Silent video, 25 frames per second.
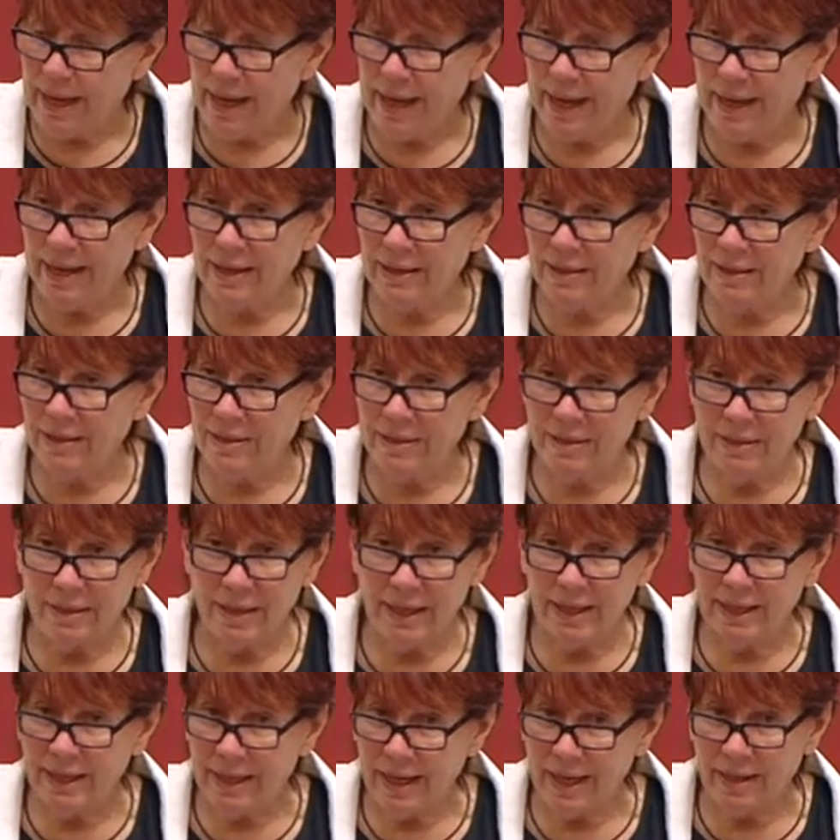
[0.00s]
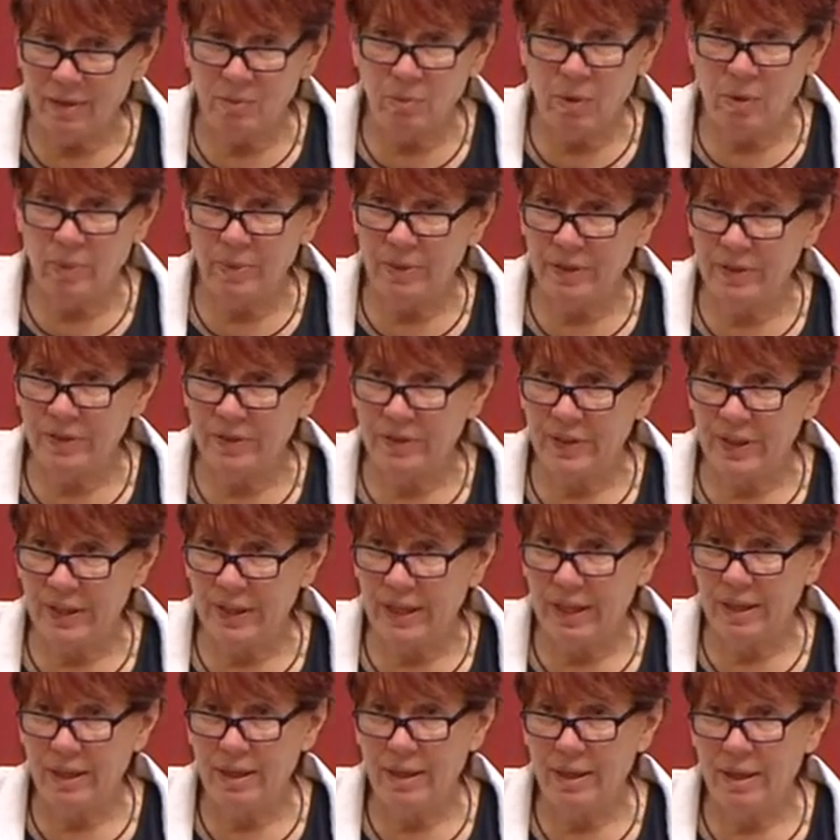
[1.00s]
And again, what we
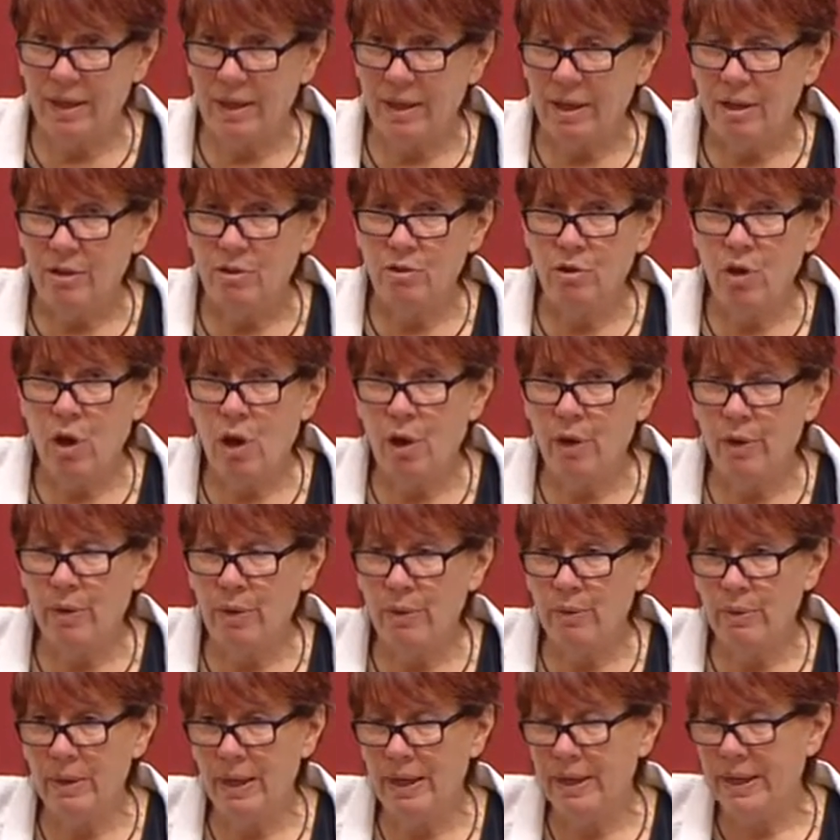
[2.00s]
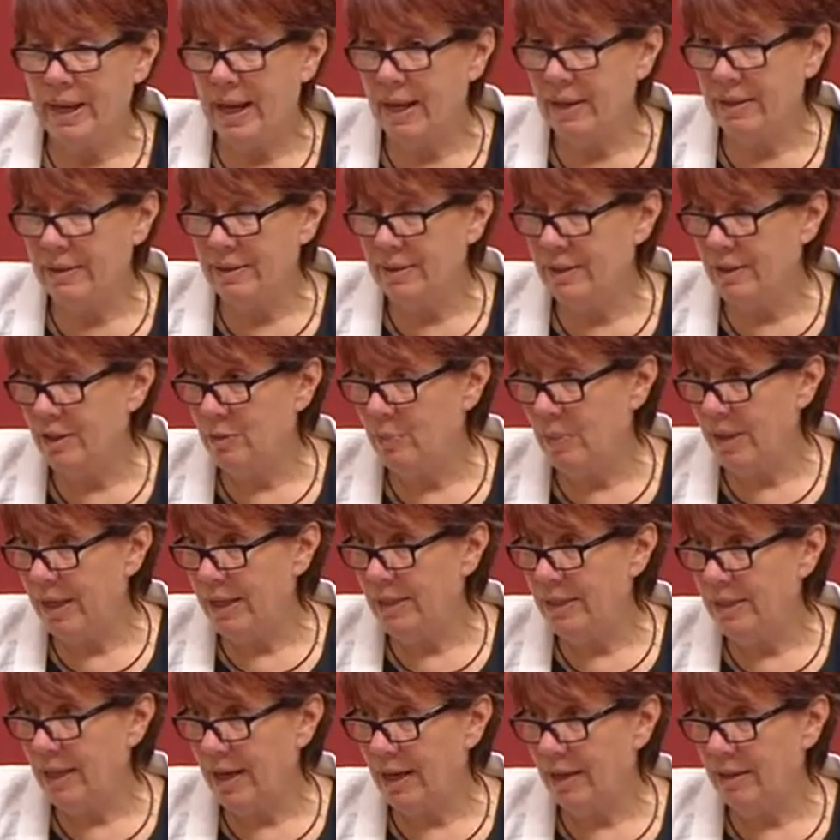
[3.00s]
see, no analysis
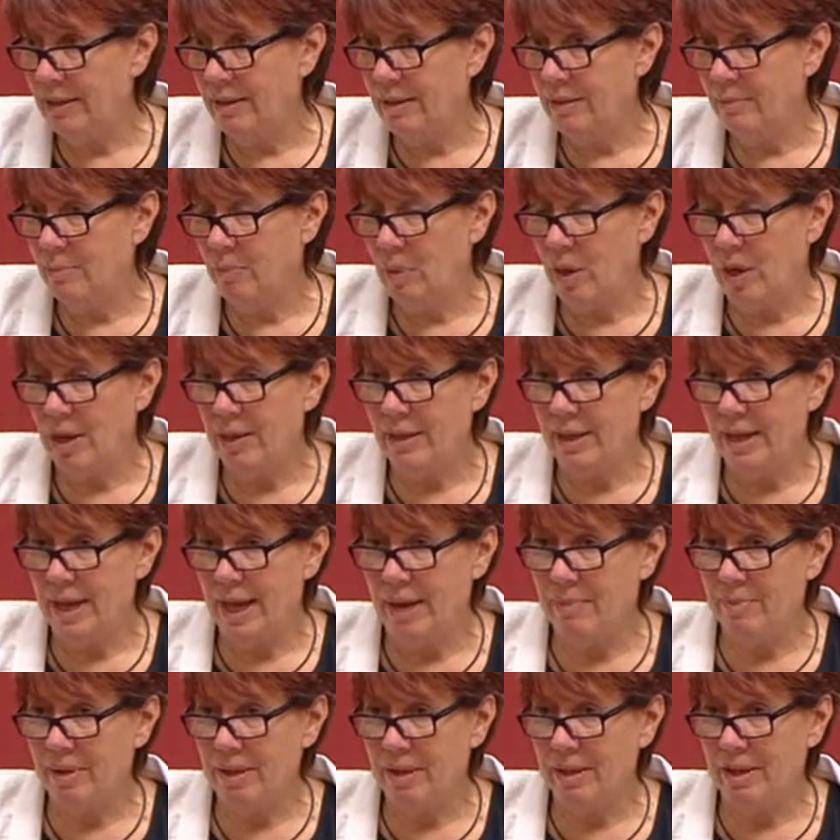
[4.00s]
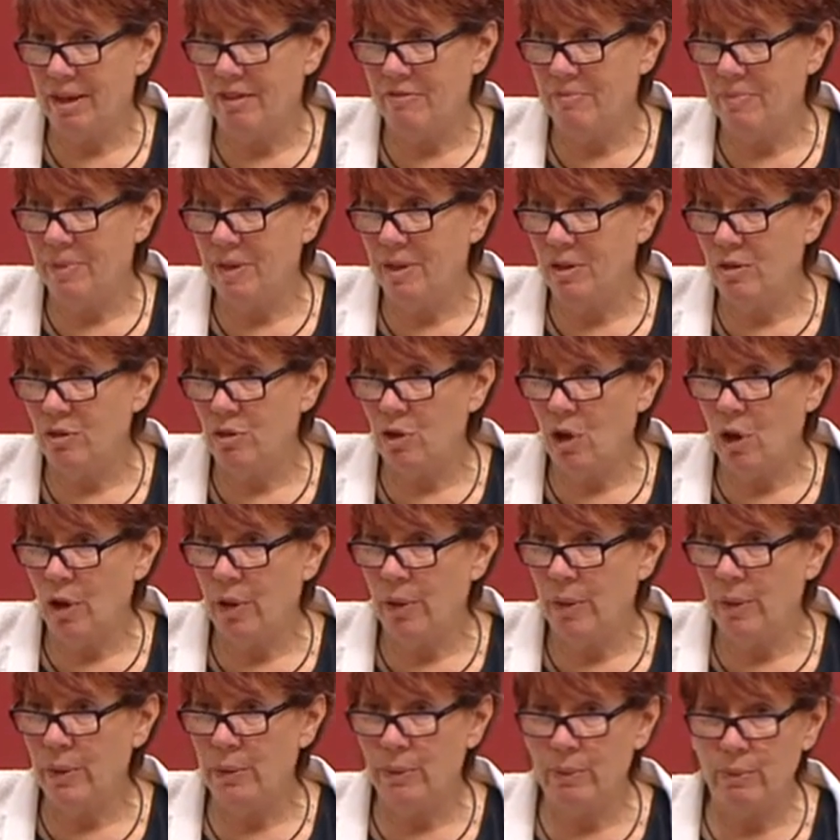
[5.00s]
being done by the Abbott government,
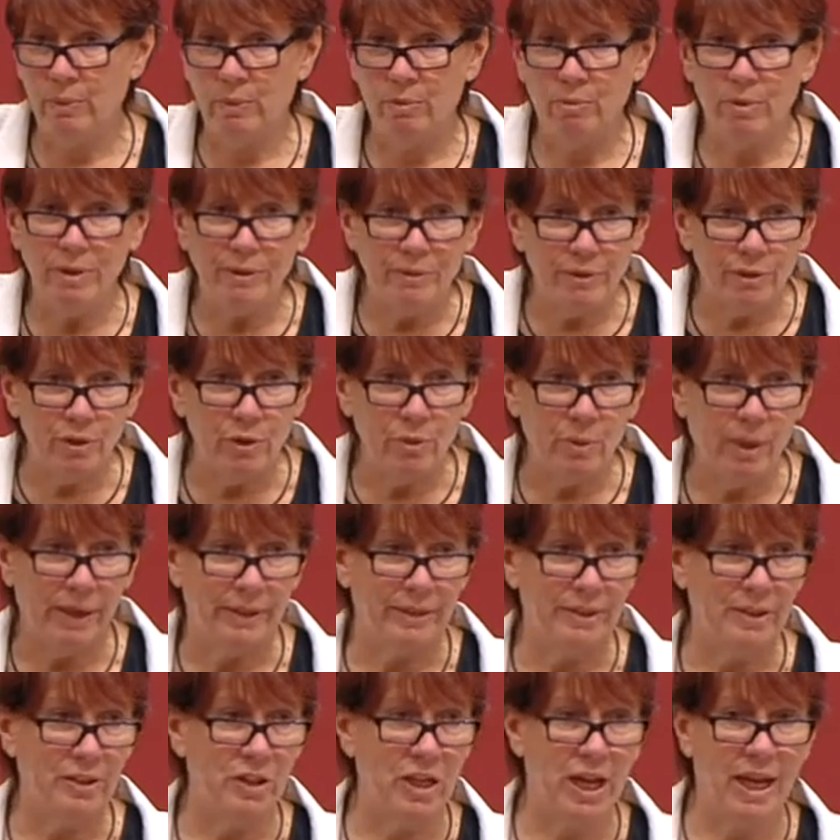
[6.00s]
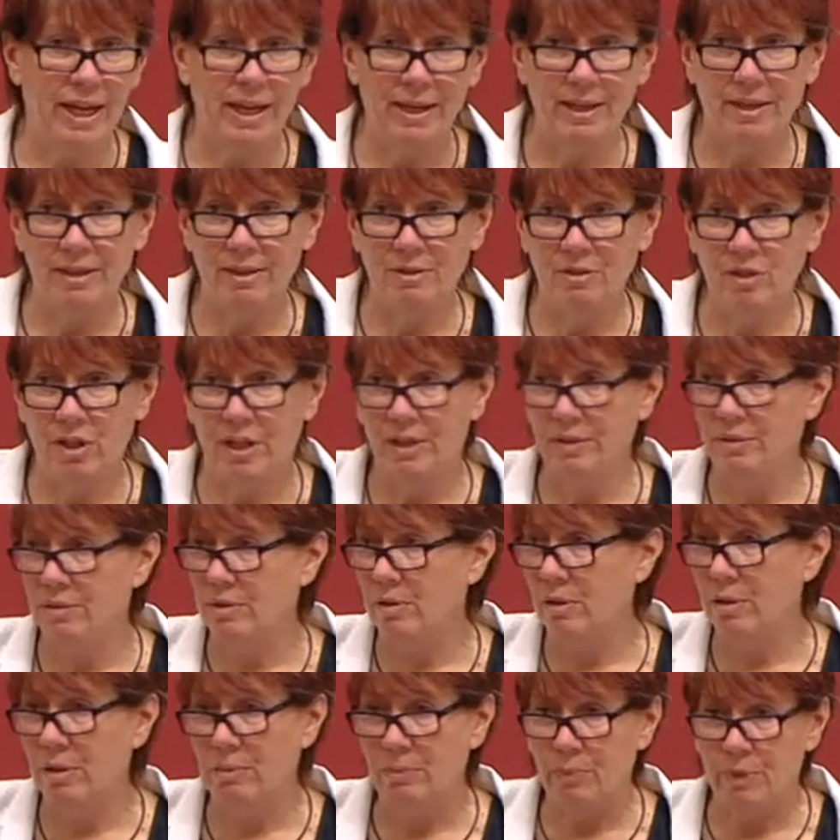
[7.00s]
no review undertaking, just,
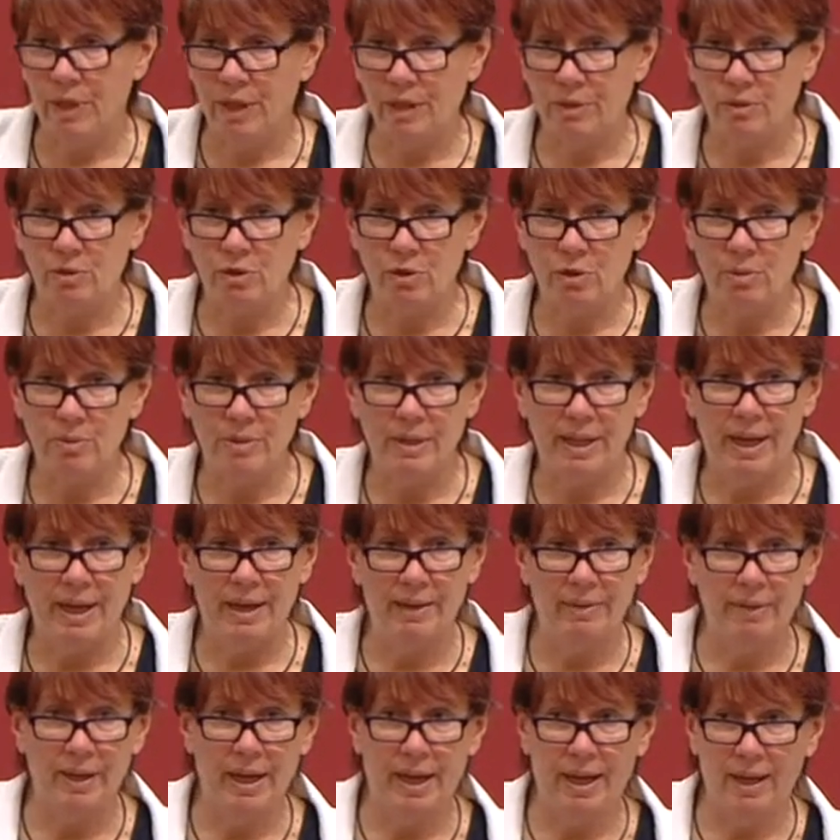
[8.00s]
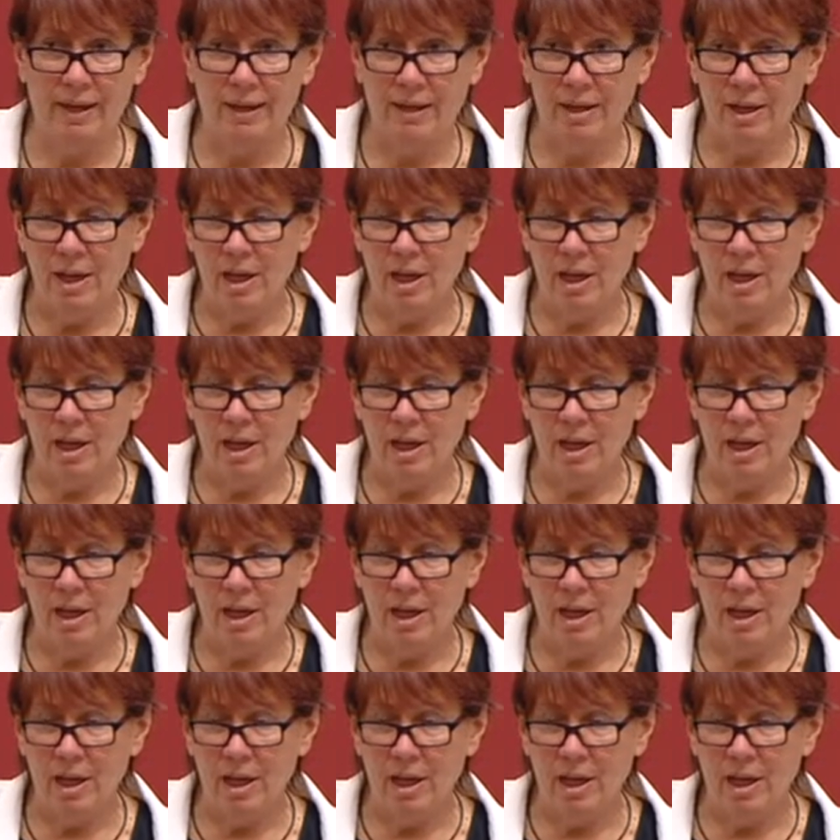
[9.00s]
oh, we can do without that,